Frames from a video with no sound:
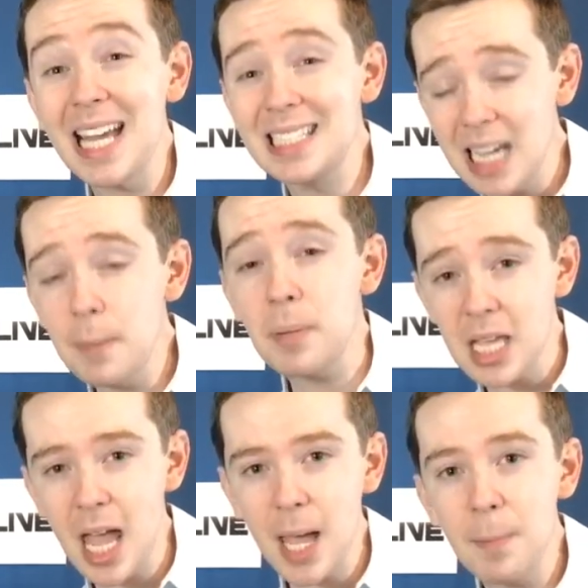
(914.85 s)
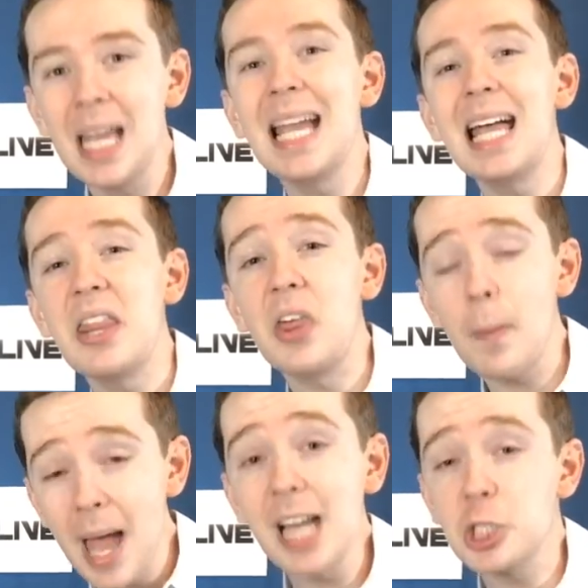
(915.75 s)
And at 10 p.m.,
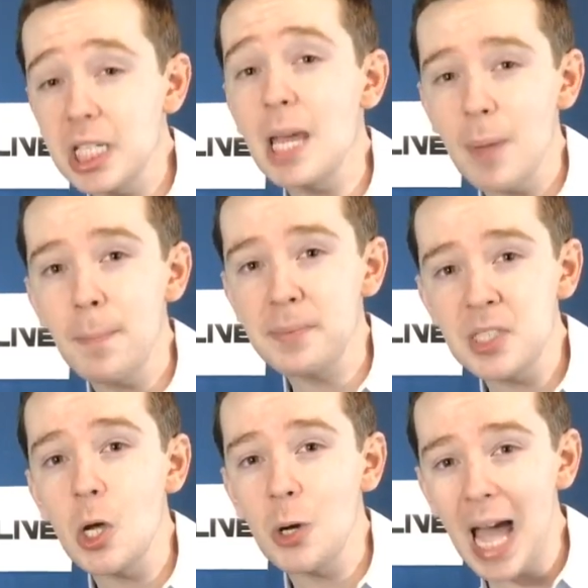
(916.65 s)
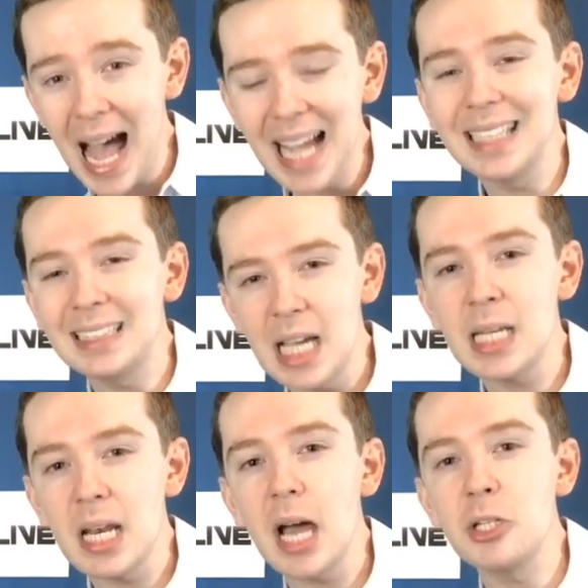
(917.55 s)
the Match Game episode I
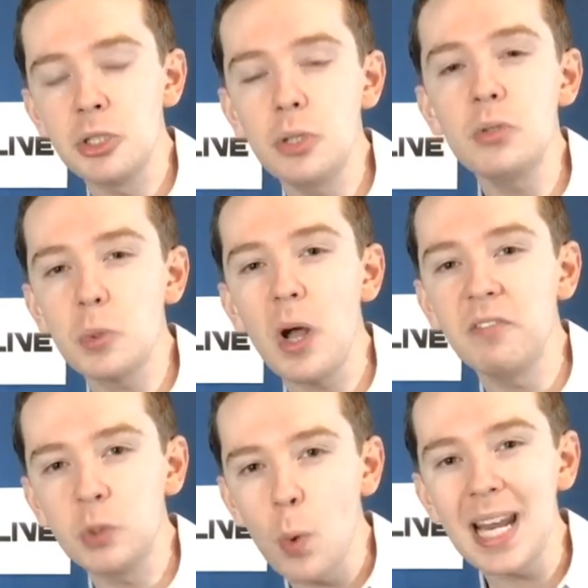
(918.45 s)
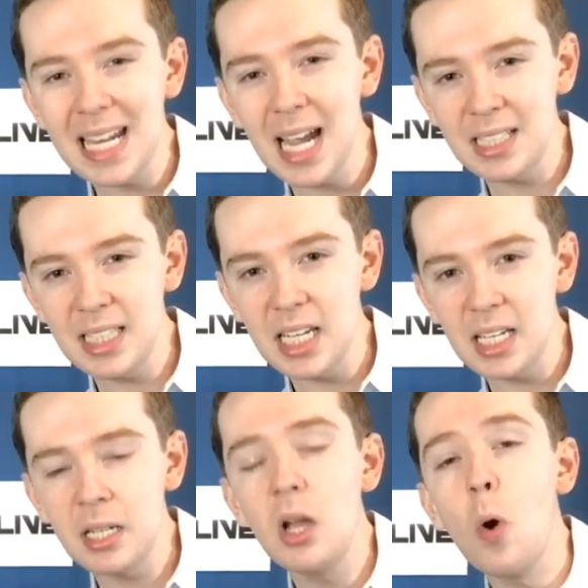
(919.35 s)
attended on June 12,
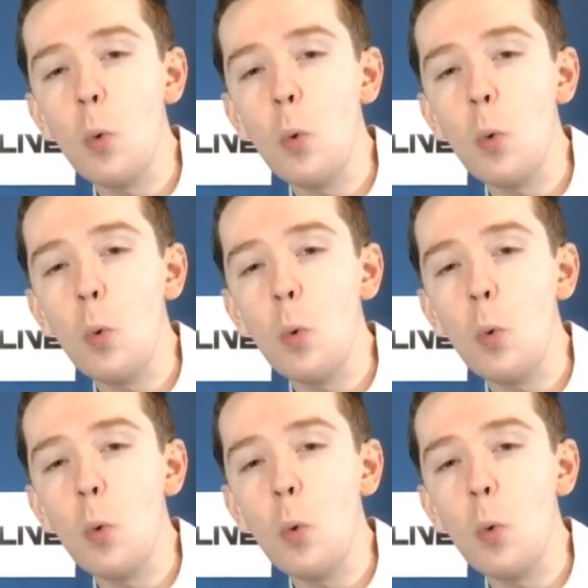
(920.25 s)
2019,